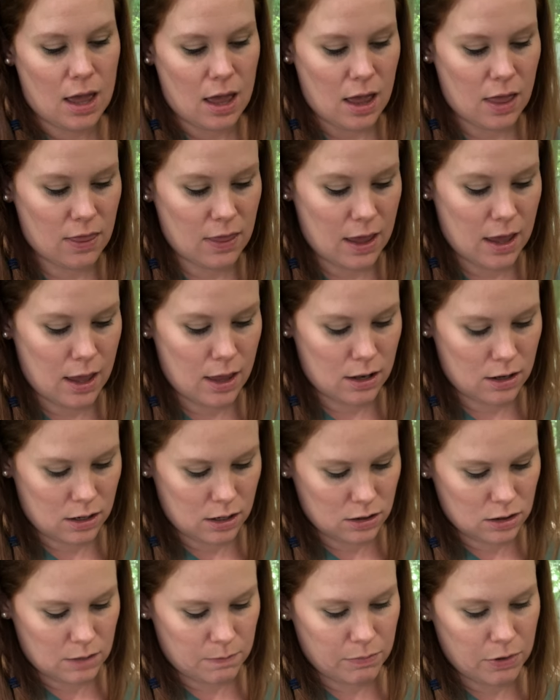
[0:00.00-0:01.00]
and then
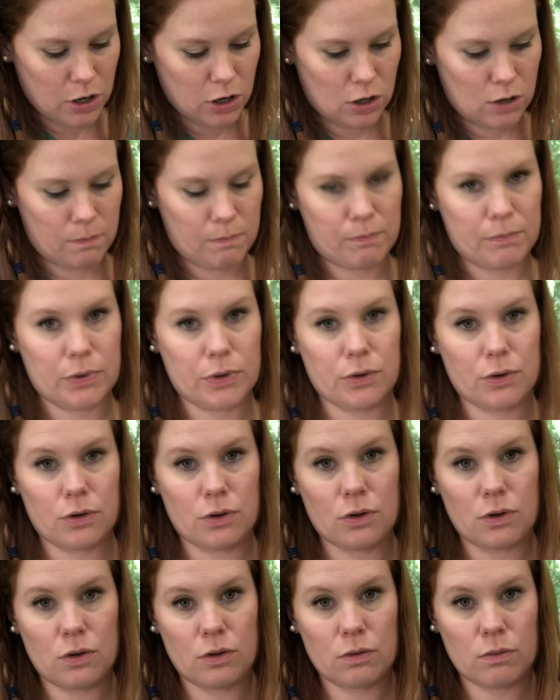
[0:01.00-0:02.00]
the
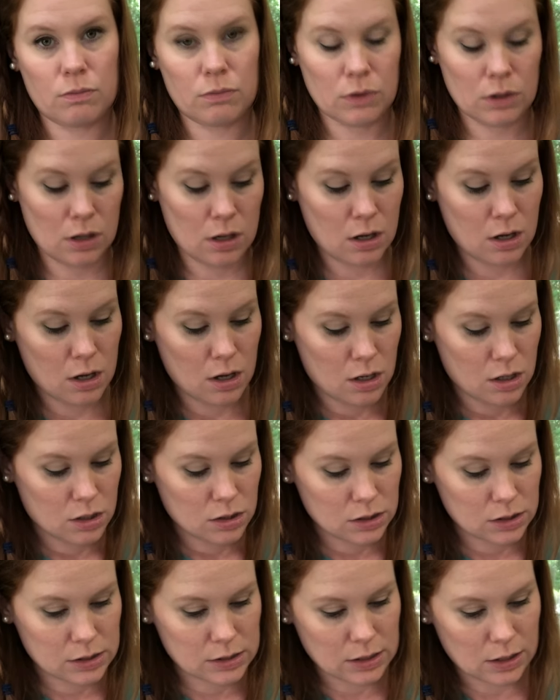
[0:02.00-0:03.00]
purple.
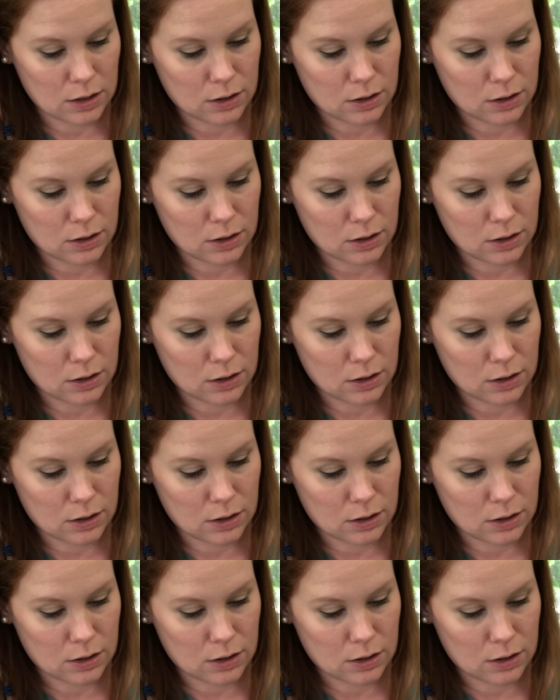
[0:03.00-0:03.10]
So